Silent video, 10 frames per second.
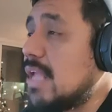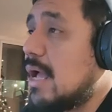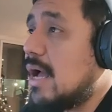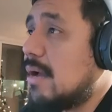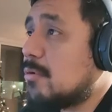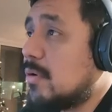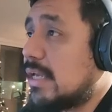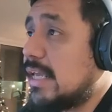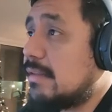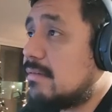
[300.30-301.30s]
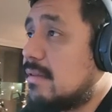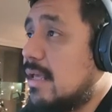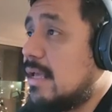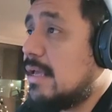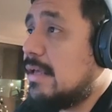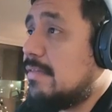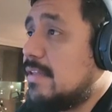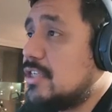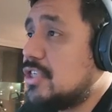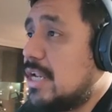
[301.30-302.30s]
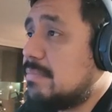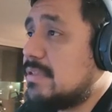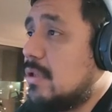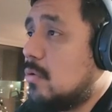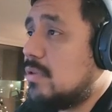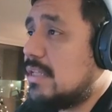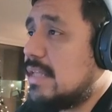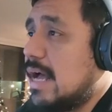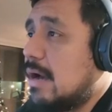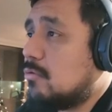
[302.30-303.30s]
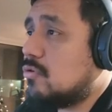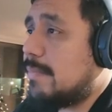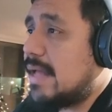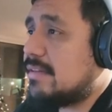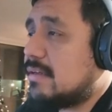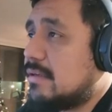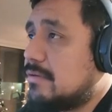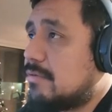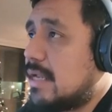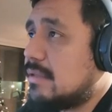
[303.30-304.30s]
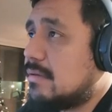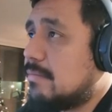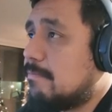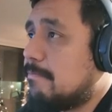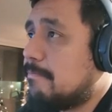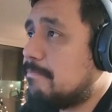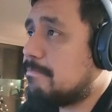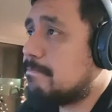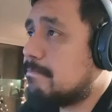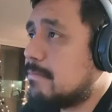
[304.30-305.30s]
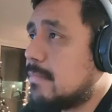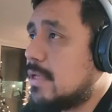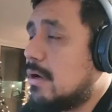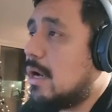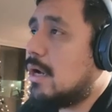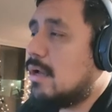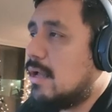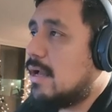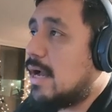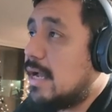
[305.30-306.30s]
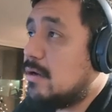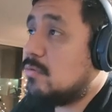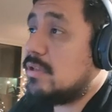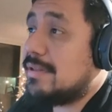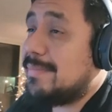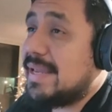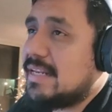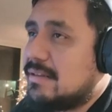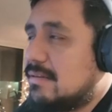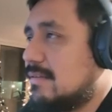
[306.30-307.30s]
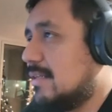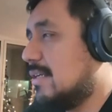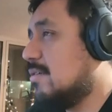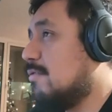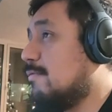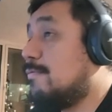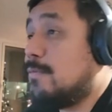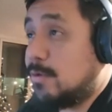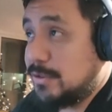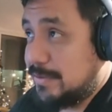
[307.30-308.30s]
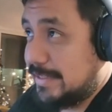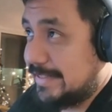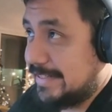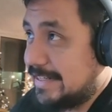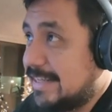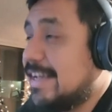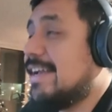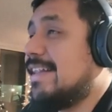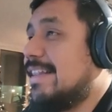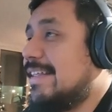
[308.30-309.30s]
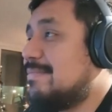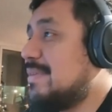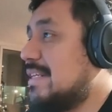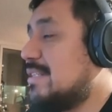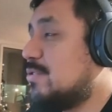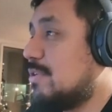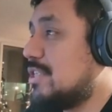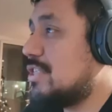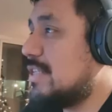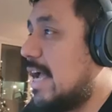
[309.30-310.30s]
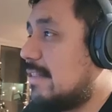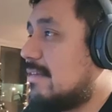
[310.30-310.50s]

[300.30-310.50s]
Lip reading: I'm going to get the shapes loaded automatically, right? Ah, I loaded the mail, unfortunately. Let me switch that.